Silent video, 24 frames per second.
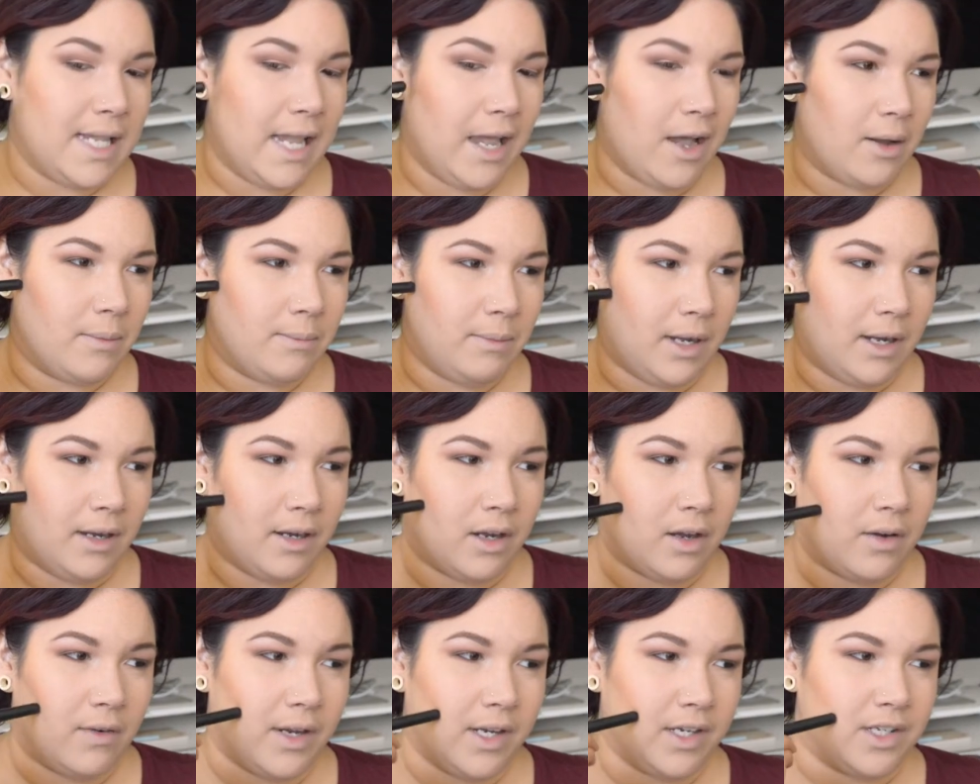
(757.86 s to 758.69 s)
how I'm
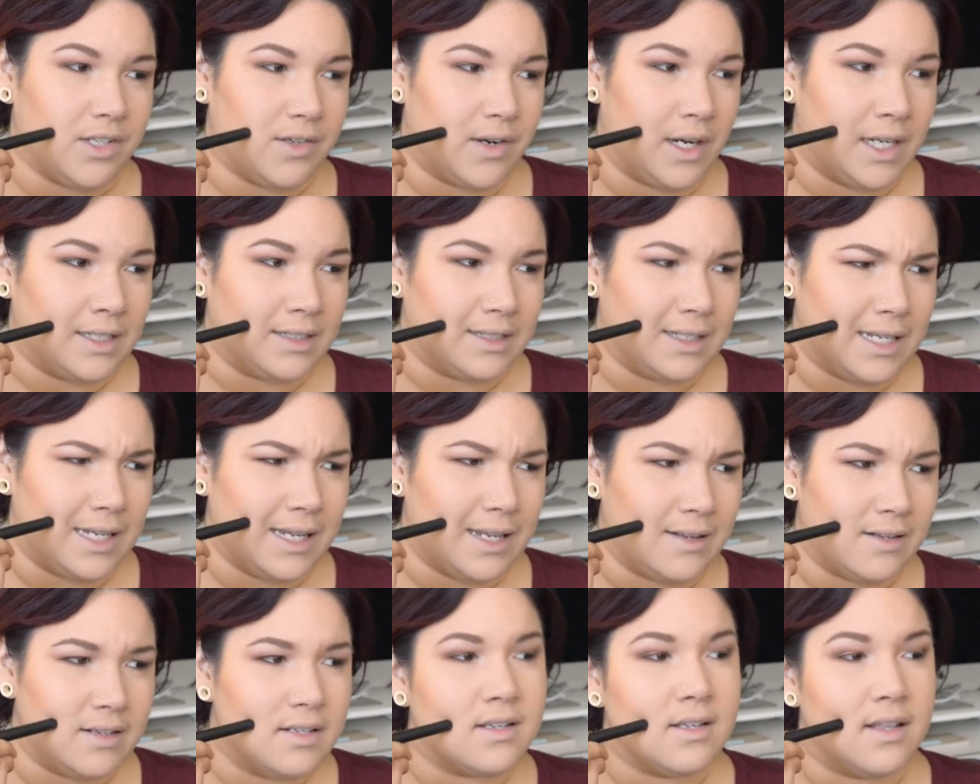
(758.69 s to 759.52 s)
not going directly
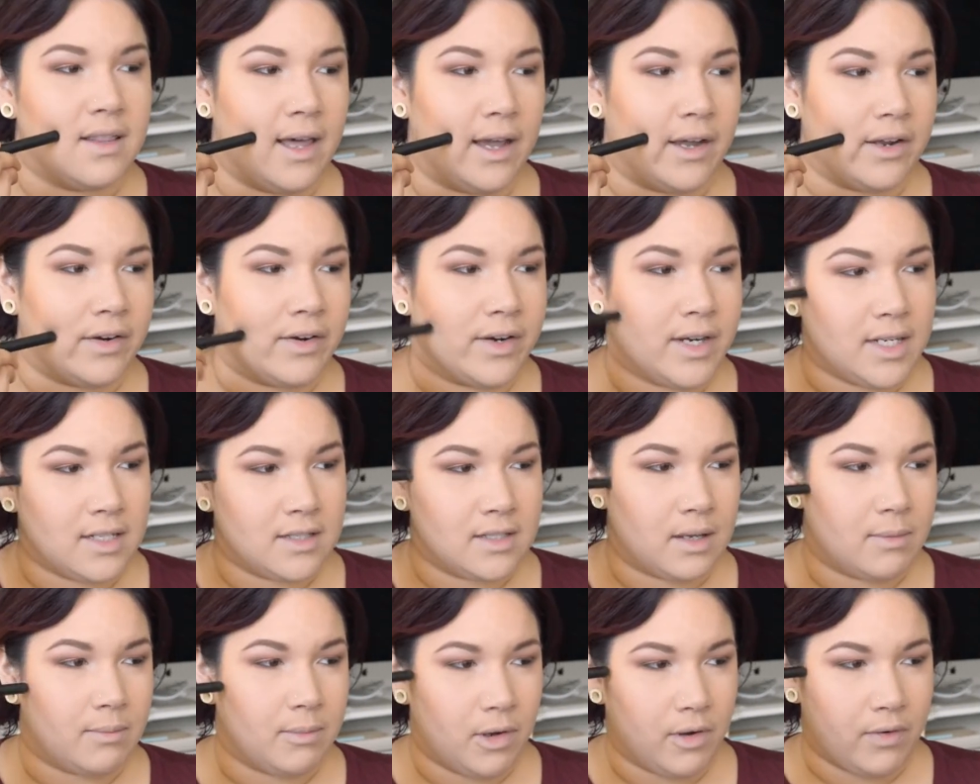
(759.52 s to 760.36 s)
into that
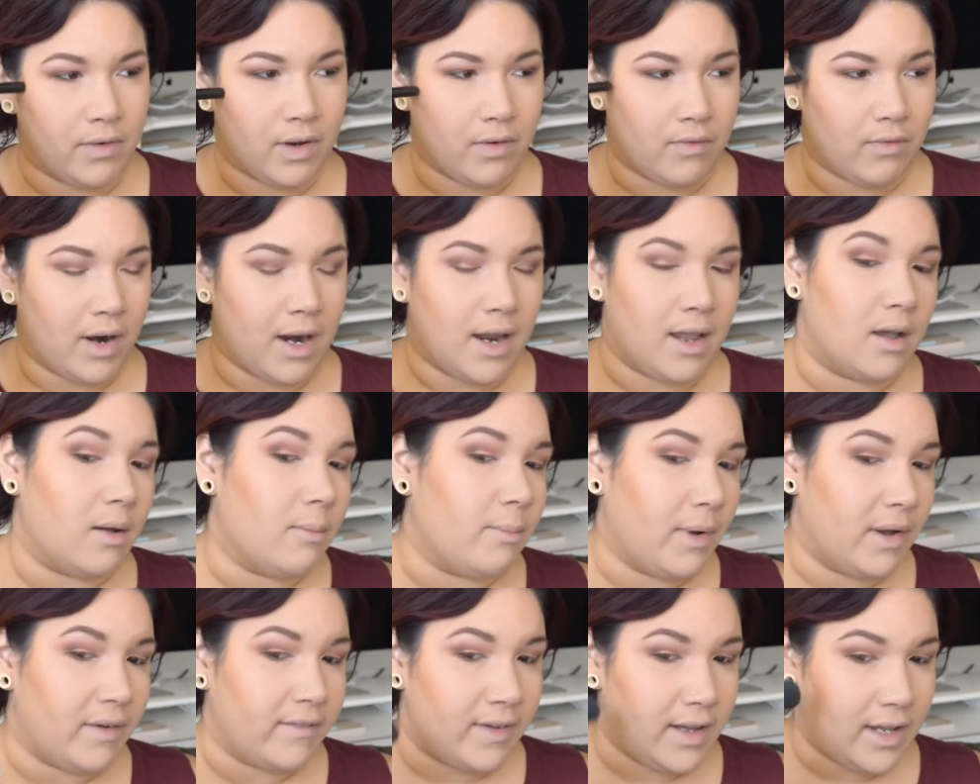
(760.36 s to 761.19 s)
crease, I'm going right
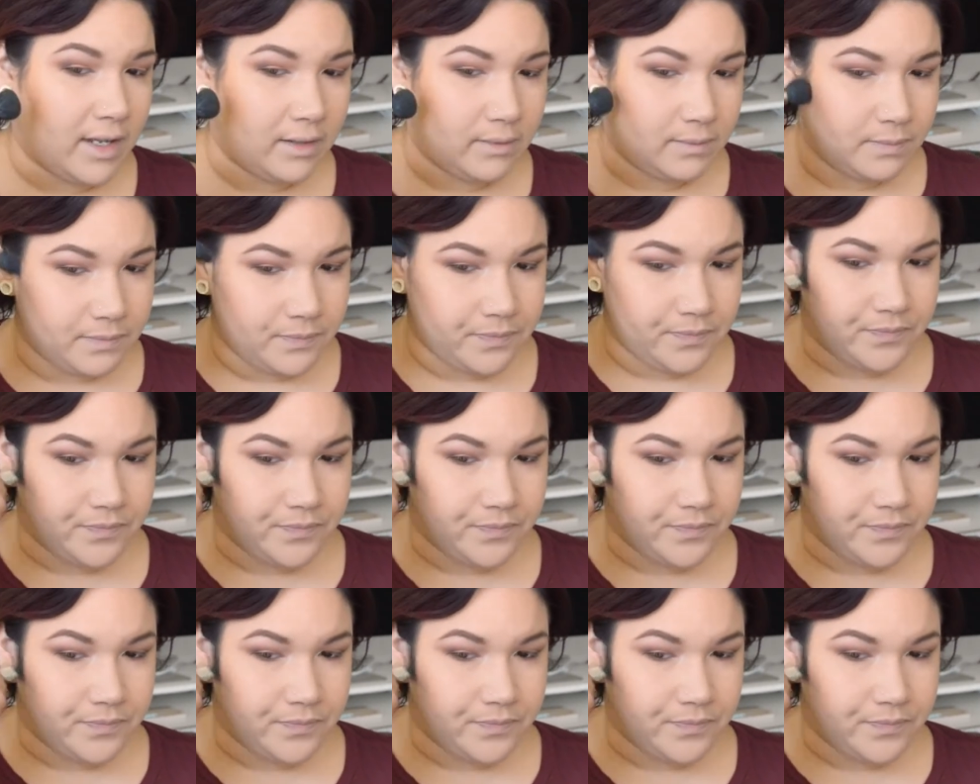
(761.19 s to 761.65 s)
above it.